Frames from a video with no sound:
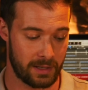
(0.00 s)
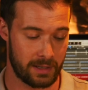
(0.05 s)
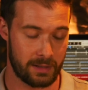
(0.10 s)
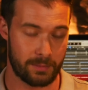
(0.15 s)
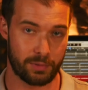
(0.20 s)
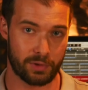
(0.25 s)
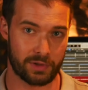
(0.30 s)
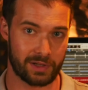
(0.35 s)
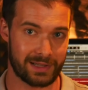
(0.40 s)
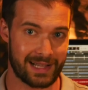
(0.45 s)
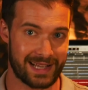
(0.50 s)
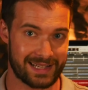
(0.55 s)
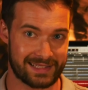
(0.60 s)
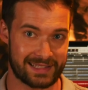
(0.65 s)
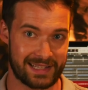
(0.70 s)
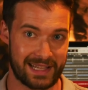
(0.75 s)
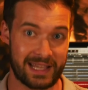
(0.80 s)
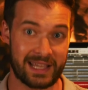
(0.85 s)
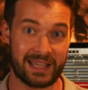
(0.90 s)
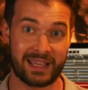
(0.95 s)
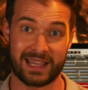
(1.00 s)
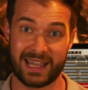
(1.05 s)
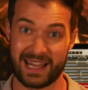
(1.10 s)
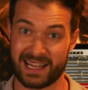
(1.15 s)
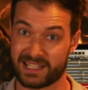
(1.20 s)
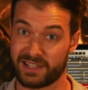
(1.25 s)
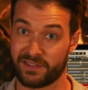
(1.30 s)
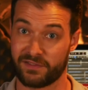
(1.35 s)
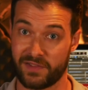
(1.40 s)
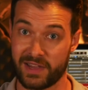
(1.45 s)
But the last thing
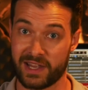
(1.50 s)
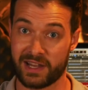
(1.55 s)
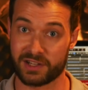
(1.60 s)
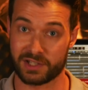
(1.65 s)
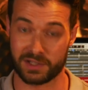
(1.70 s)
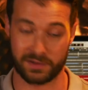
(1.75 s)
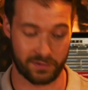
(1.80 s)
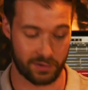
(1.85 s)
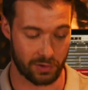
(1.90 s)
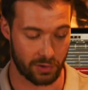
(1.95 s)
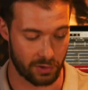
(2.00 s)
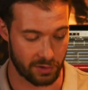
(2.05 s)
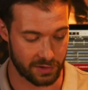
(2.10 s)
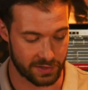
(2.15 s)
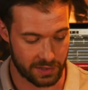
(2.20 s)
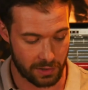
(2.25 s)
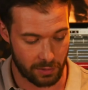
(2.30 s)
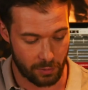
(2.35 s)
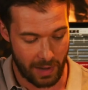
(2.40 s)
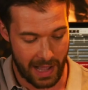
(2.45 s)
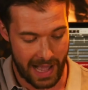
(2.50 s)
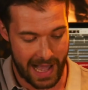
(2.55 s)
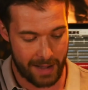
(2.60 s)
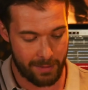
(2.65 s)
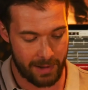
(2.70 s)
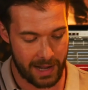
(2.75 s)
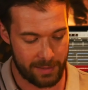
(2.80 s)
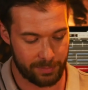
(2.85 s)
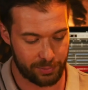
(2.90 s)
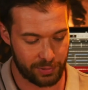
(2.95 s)
is the fingers, of course. So how
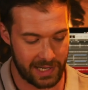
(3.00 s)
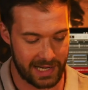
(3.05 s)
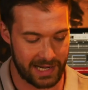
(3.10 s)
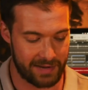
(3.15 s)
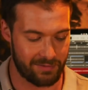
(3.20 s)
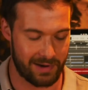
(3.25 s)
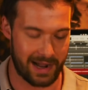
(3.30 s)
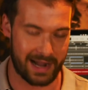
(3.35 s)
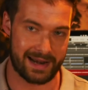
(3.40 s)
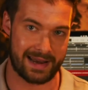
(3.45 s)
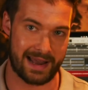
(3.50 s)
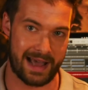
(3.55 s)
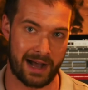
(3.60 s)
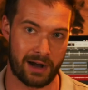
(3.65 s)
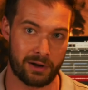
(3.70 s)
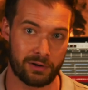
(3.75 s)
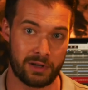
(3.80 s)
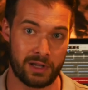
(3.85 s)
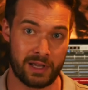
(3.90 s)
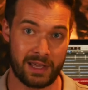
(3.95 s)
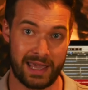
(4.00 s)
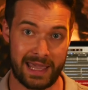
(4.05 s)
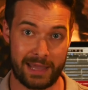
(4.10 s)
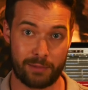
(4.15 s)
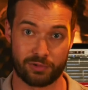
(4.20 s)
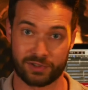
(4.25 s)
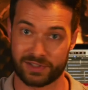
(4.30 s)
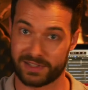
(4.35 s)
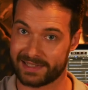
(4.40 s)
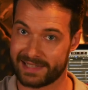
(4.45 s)
I'm playing it right now, it
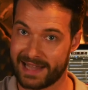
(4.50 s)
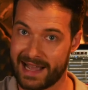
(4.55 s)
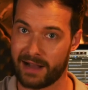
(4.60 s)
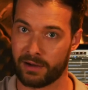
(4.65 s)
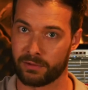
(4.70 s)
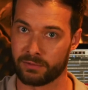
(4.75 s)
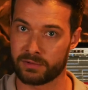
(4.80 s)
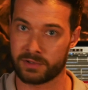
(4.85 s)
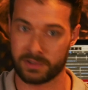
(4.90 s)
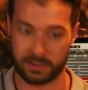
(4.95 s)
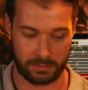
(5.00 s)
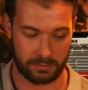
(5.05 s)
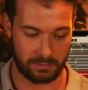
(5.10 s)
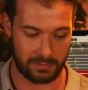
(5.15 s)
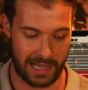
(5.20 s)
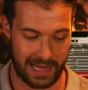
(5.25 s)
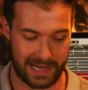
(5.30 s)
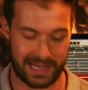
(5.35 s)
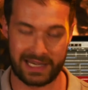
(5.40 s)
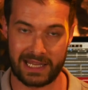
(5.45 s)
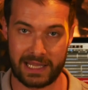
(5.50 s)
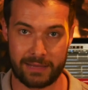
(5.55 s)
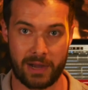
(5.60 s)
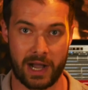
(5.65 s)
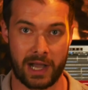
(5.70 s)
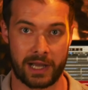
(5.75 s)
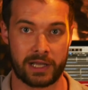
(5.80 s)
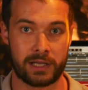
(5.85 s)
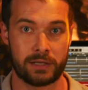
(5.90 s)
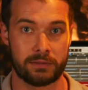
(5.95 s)
will sound like an E
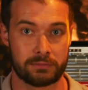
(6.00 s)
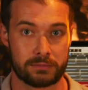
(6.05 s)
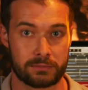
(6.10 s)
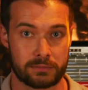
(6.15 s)
minor,